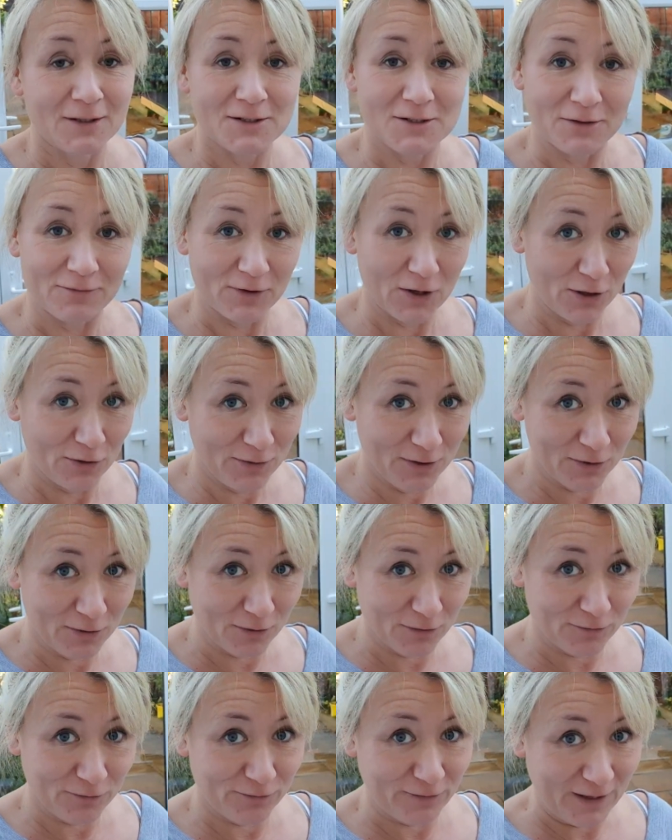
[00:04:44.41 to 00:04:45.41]
So I've only
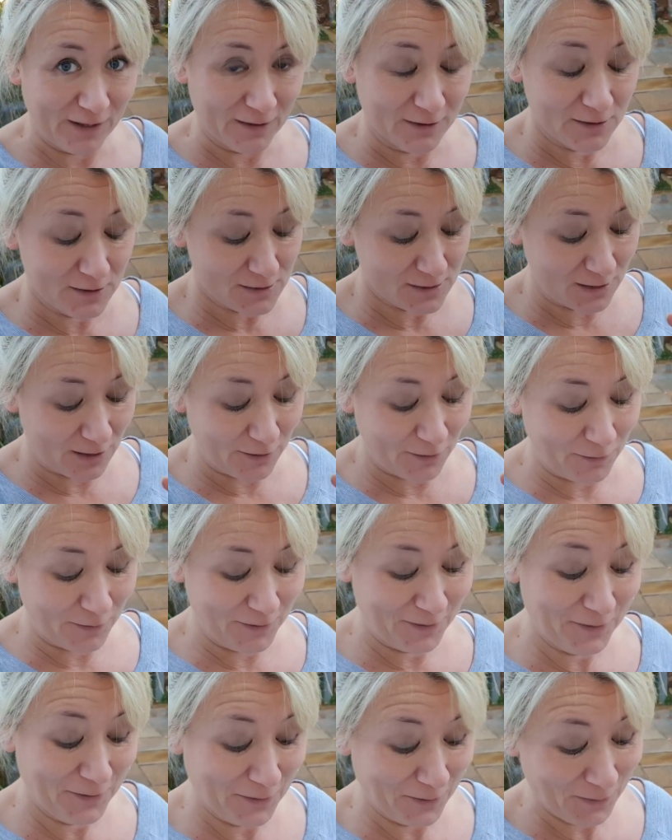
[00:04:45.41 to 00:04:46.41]
got Finn. So
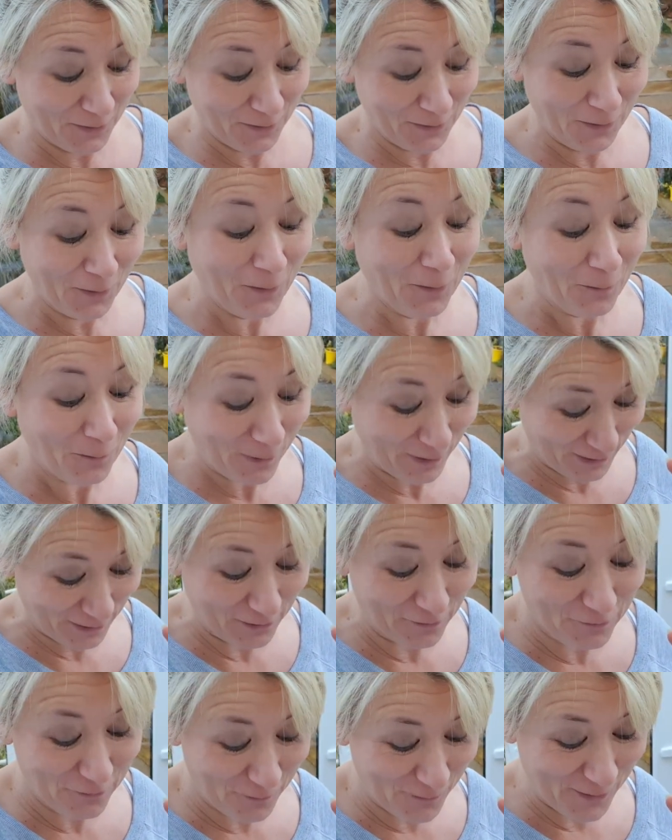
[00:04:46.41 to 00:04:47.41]
we're gonna
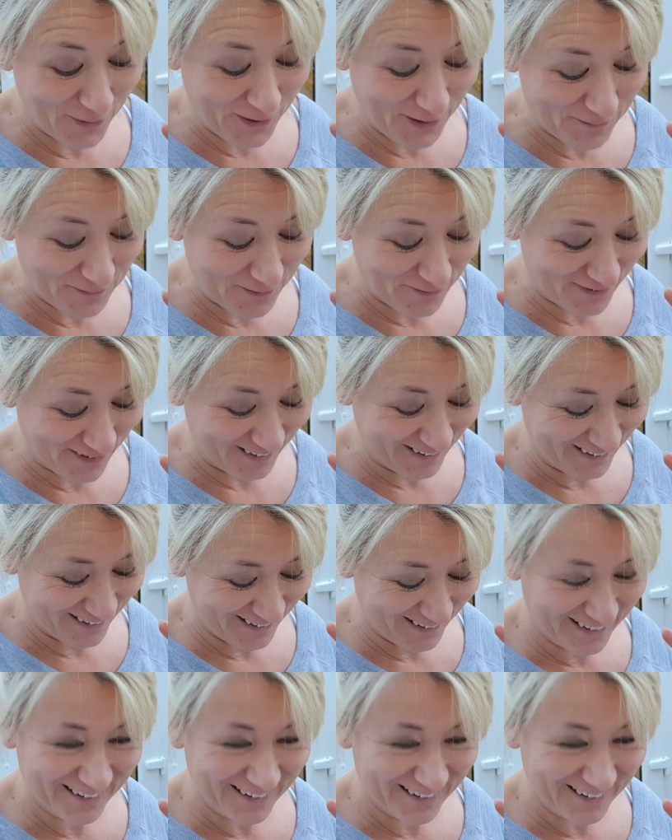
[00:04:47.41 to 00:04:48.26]
go for a walk, aren't we, Finn?